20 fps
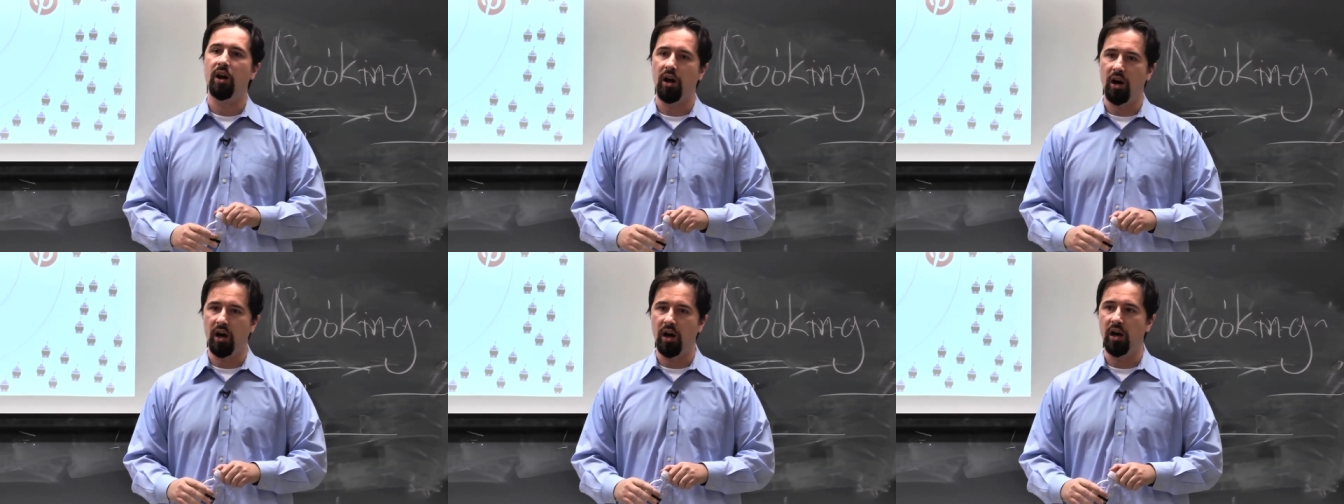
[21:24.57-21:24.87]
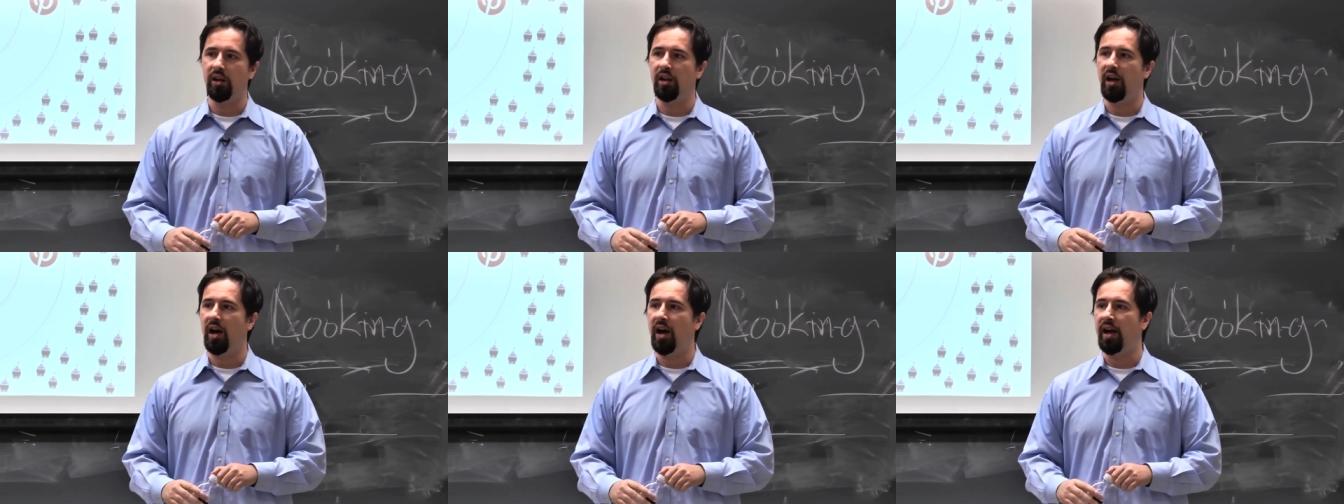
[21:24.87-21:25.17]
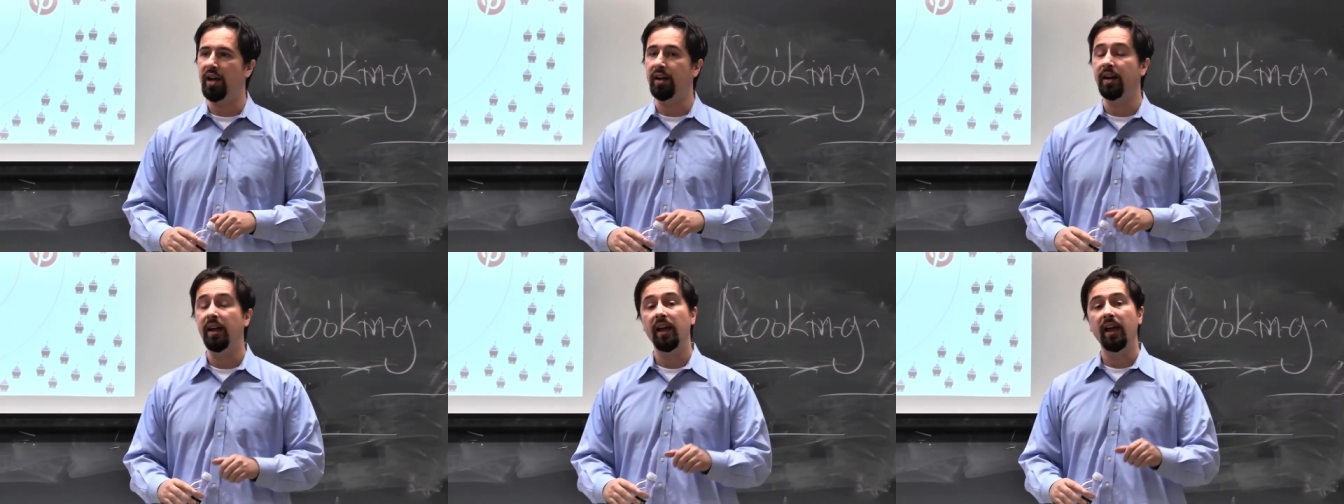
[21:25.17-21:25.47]

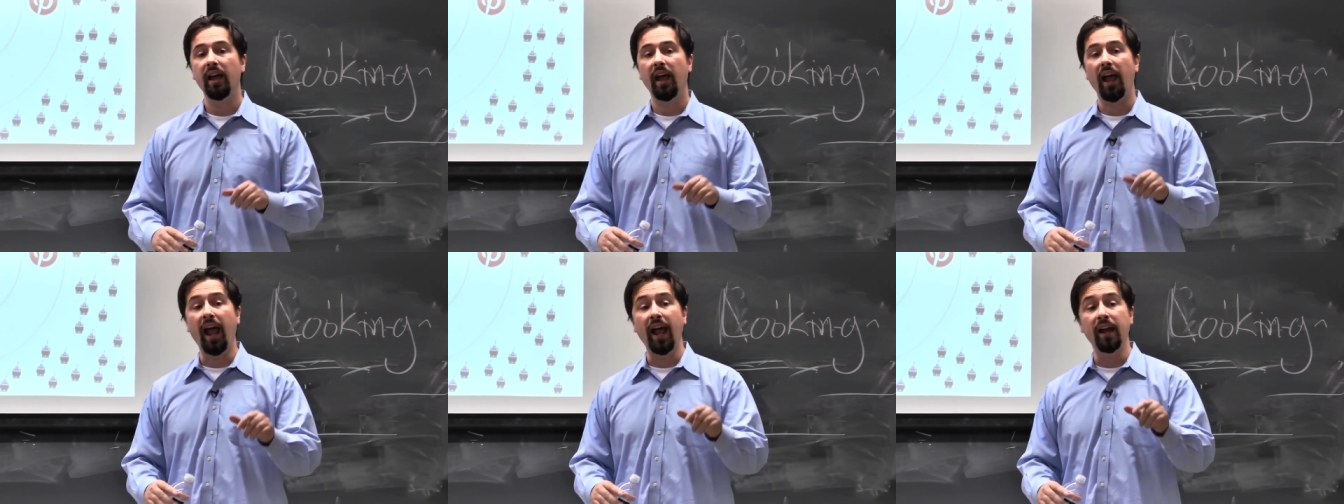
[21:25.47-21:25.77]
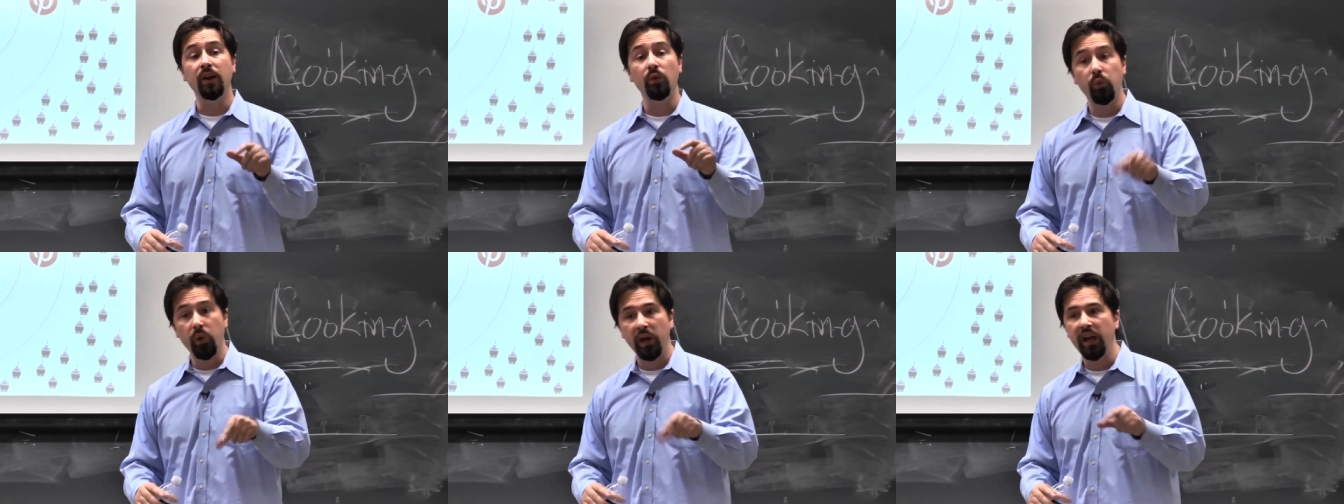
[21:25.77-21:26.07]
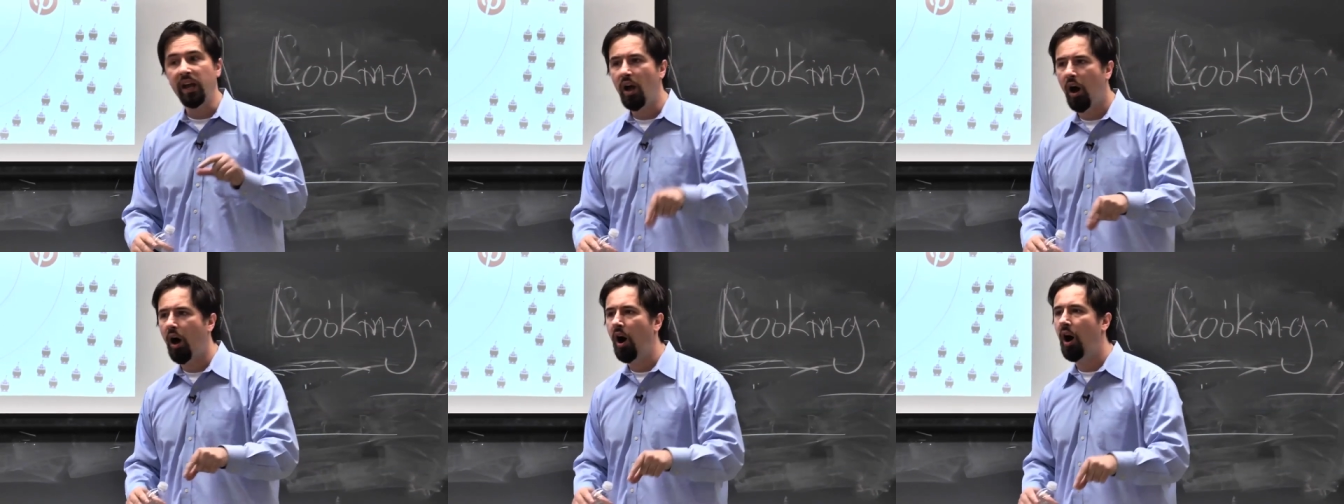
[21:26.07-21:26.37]
online and
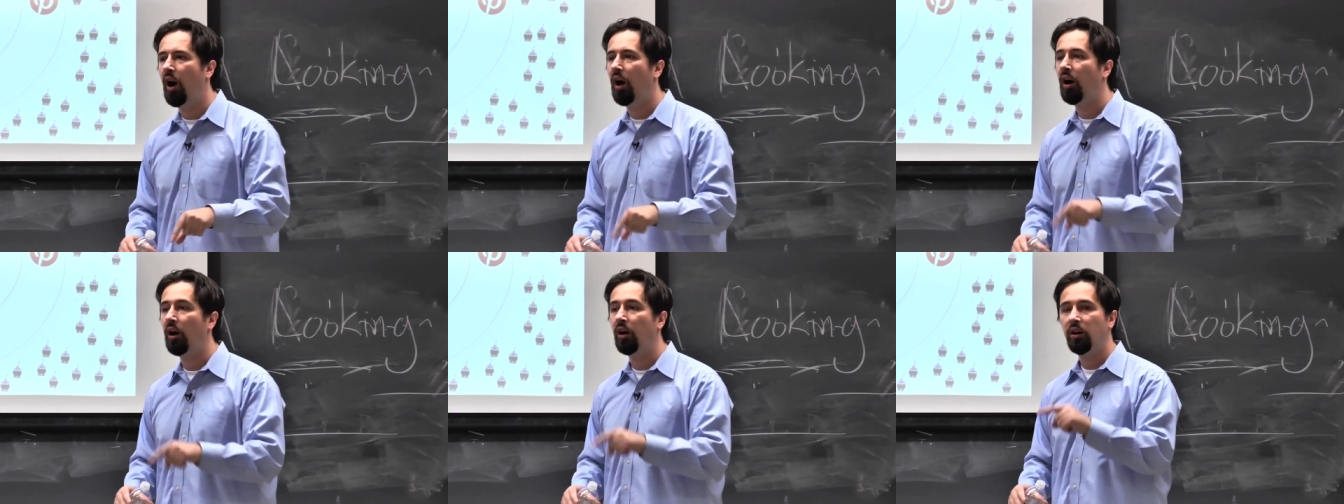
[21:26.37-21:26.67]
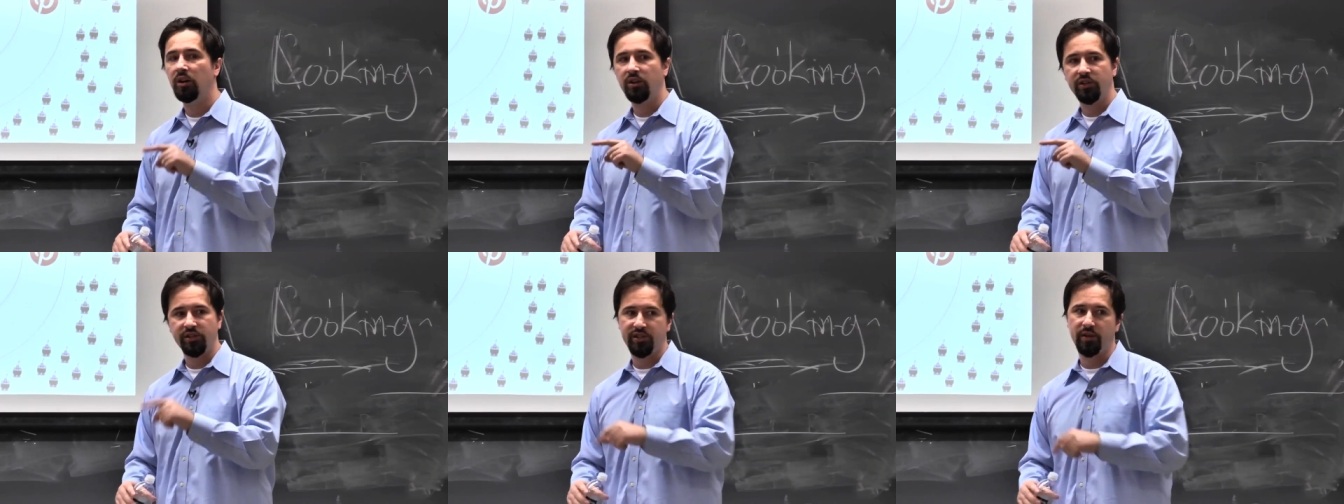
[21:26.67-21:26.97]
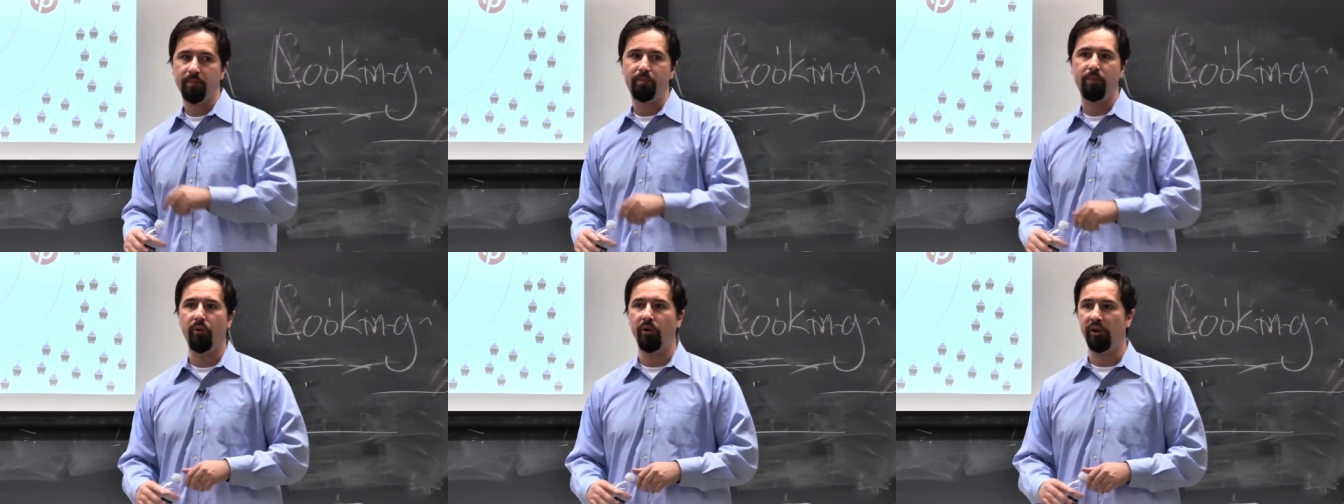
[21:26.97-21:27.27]
we are
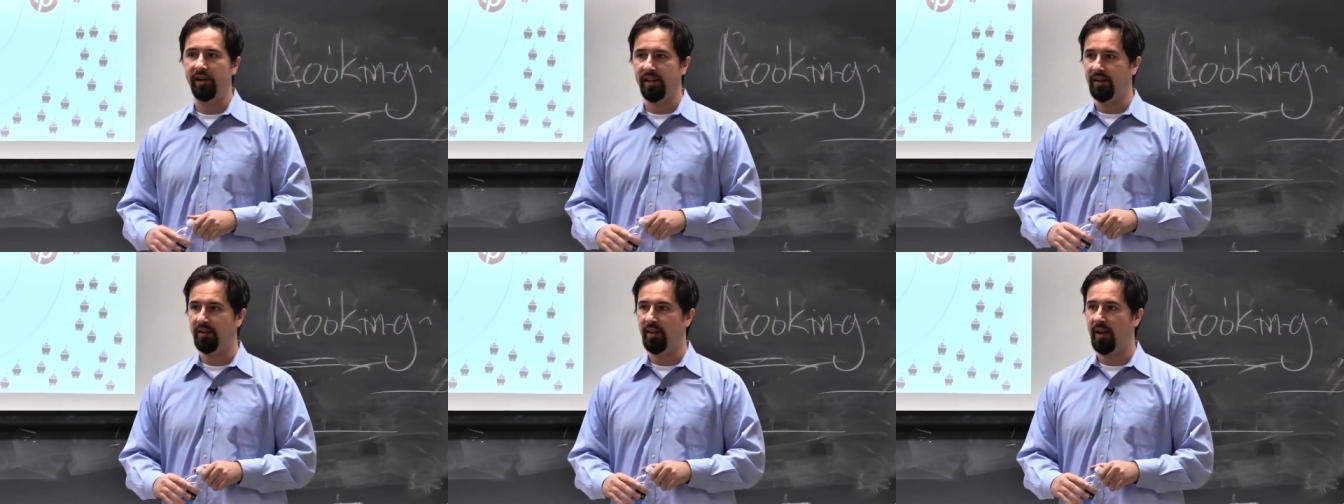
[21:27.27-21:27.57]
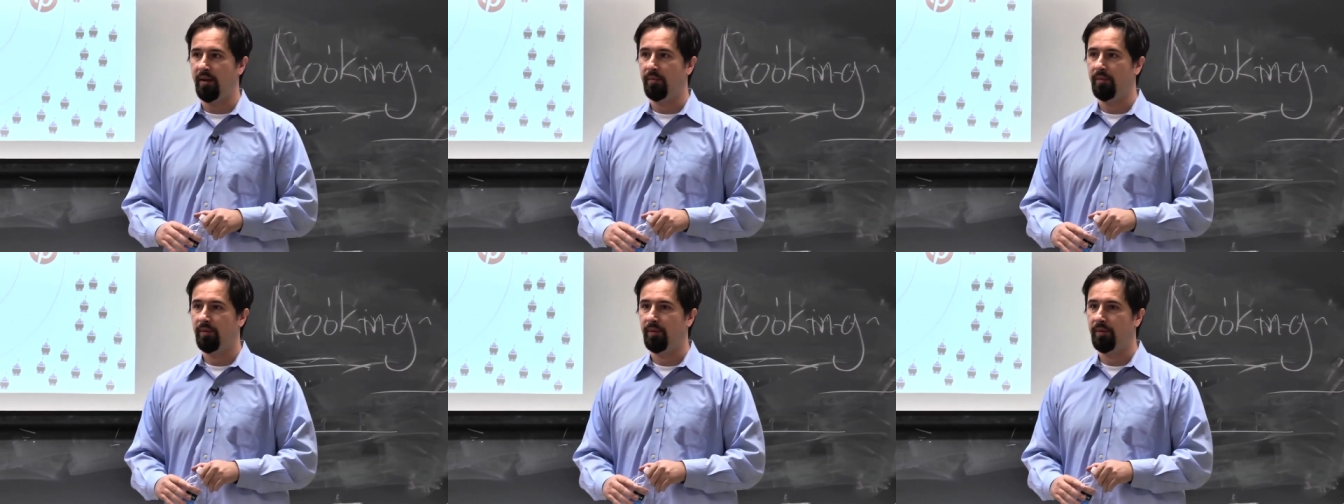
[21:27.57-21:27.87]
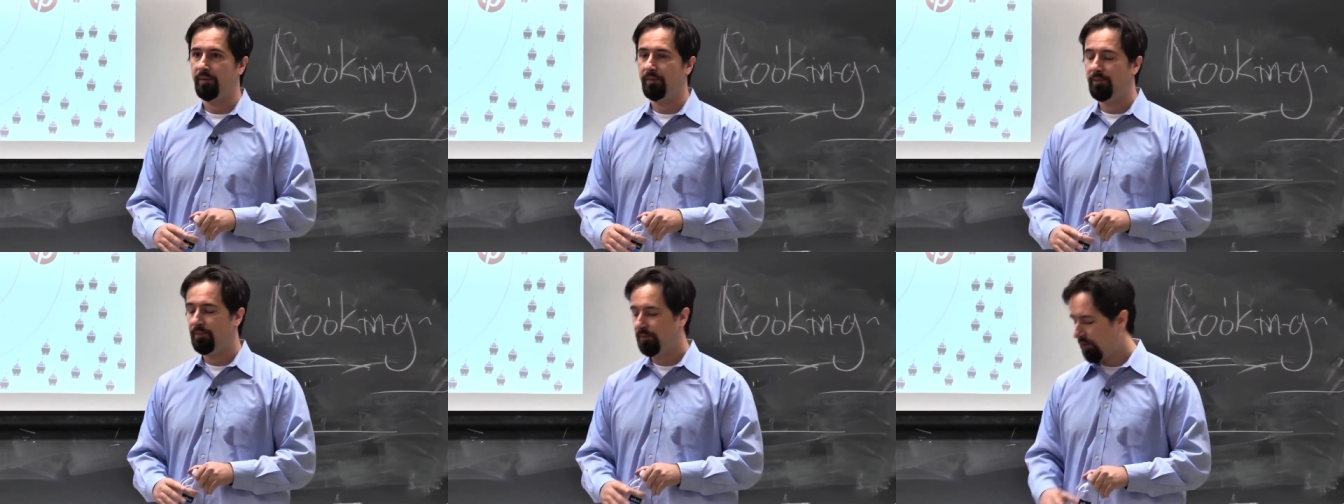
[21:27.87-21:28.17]
supporting them.
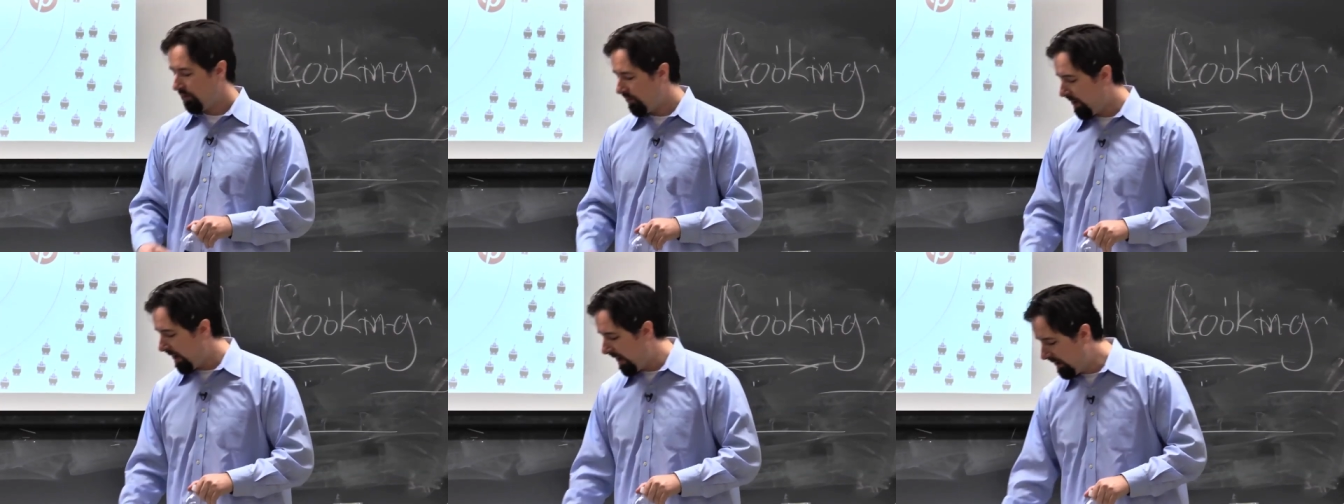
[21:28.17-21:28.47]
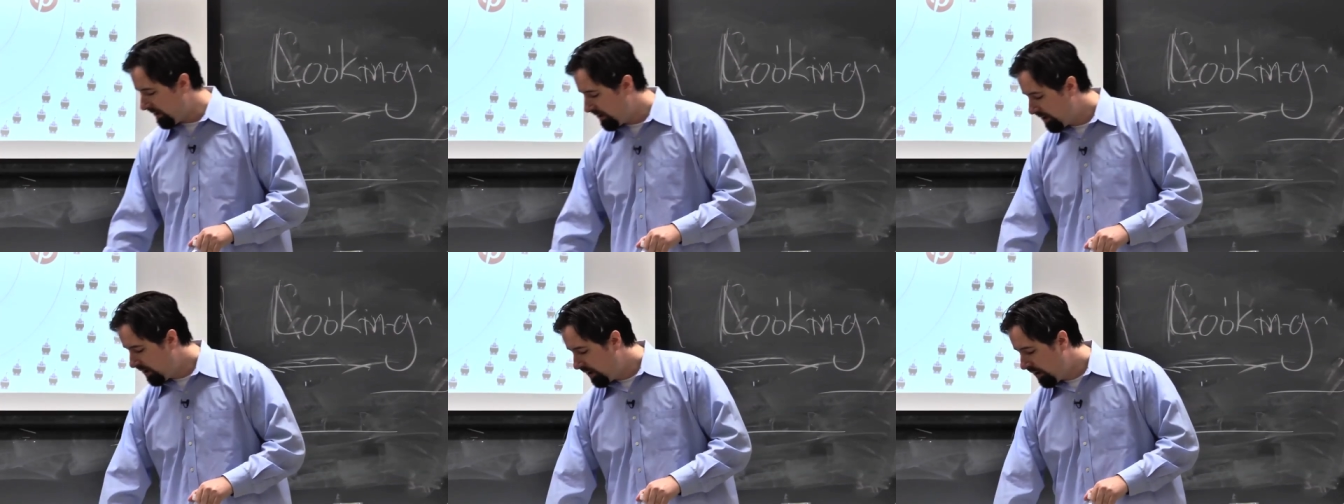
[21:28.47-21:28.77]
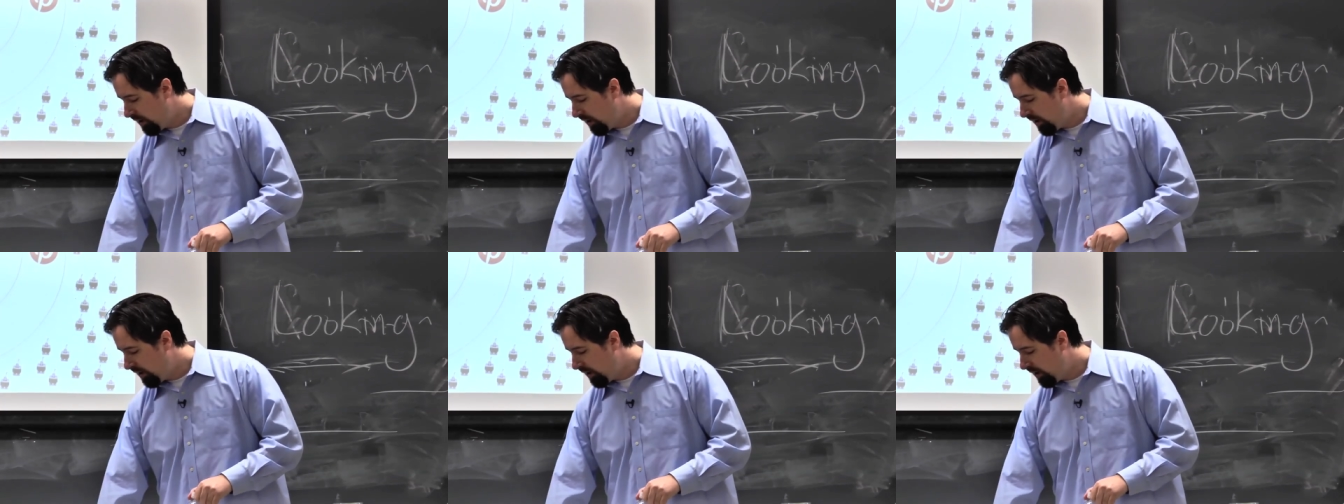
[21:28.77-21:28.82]
Right?